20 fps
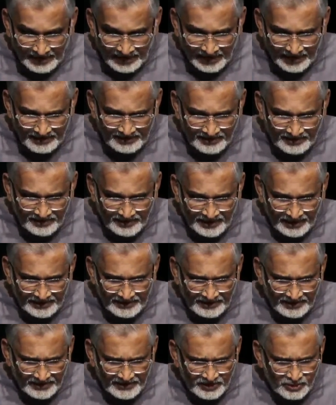had
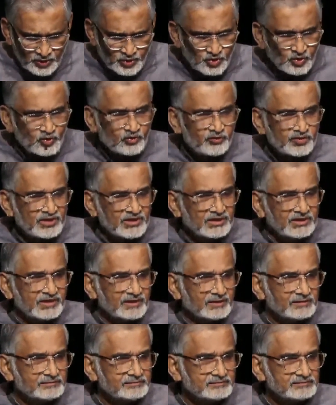created a new world,
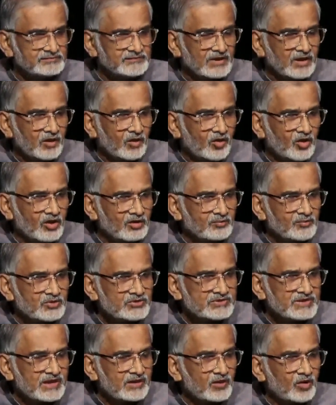
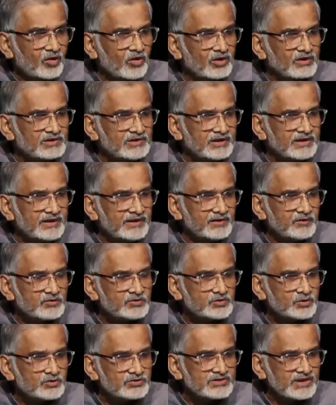almost an
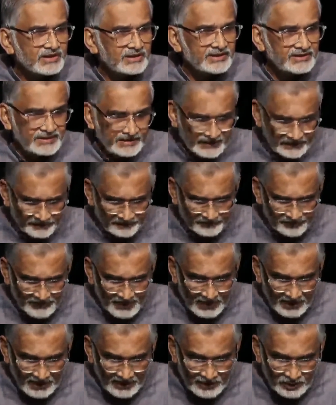alternative society,
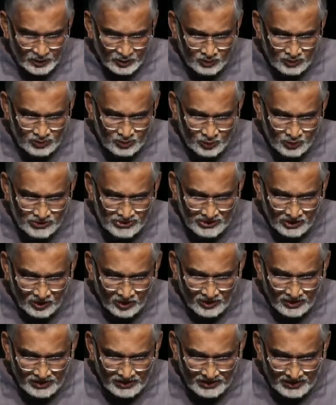a new social
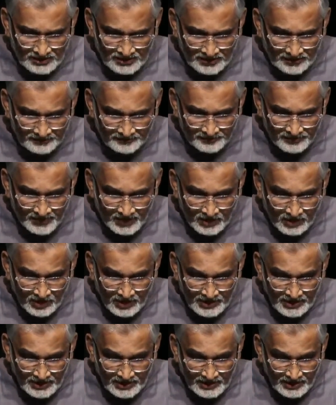order
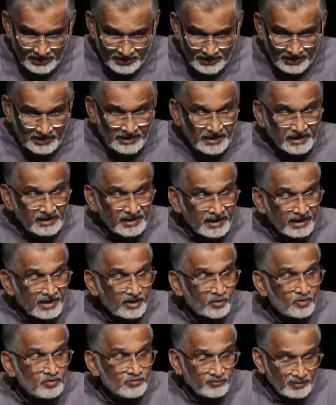in and
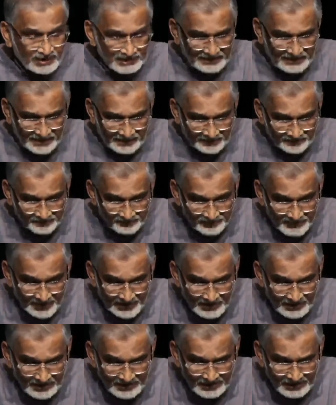around Wardha.
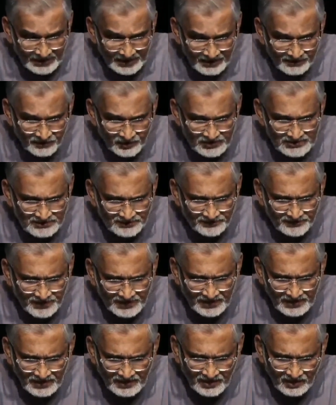It was a
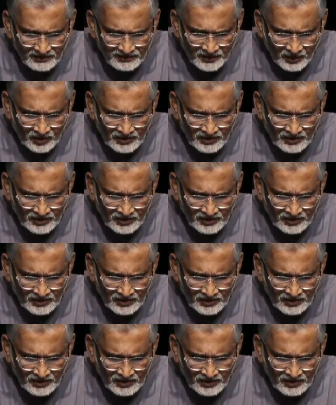world of